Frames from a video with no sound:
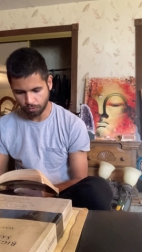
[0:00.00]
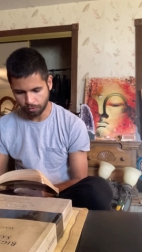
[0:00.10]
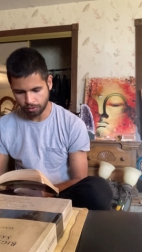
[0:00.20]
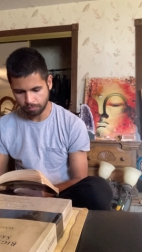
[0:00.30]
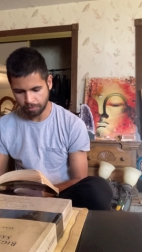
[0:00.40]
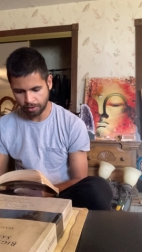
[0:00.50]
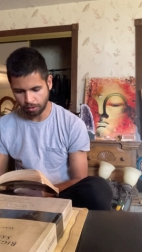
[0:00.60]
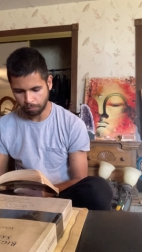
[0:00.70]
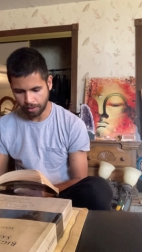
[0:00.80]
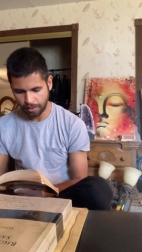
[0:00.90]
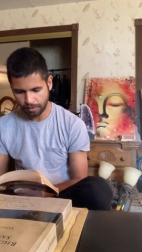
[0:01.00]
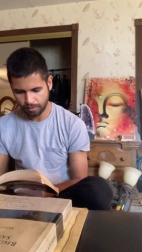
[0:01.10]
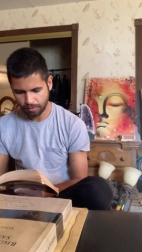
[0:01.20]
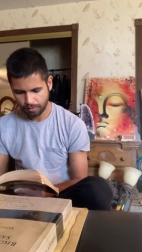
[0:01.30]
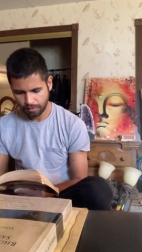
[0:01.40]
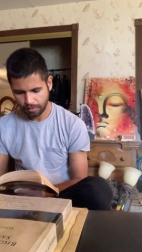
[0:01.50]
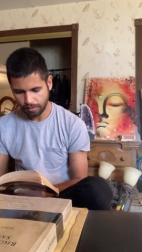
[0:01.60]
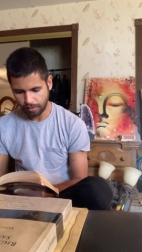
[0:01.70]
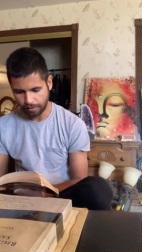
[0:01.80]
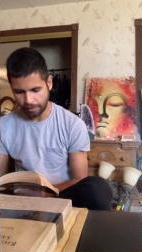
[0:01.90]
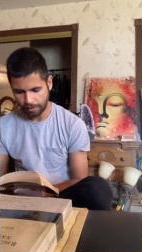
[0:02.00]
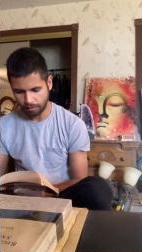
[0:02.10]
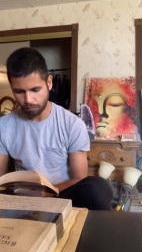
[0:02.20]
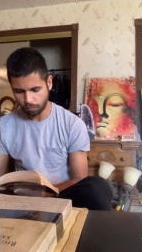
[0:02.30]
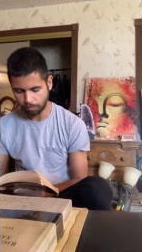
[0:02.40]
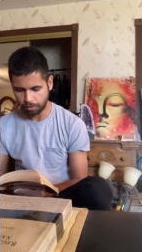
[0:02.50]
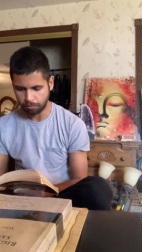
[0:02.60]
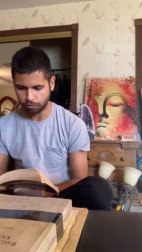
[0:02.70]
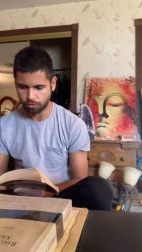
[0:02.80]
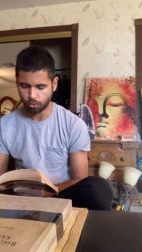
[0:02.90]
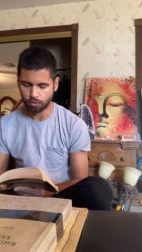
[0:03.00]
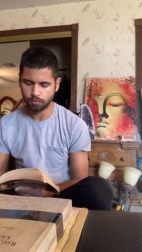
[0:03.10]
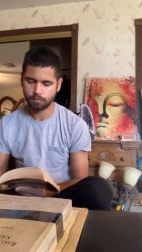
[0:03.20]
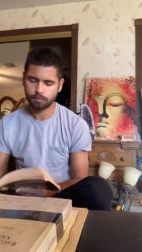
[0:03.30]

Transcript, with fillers: orders being obeyed, the gain will be mutual.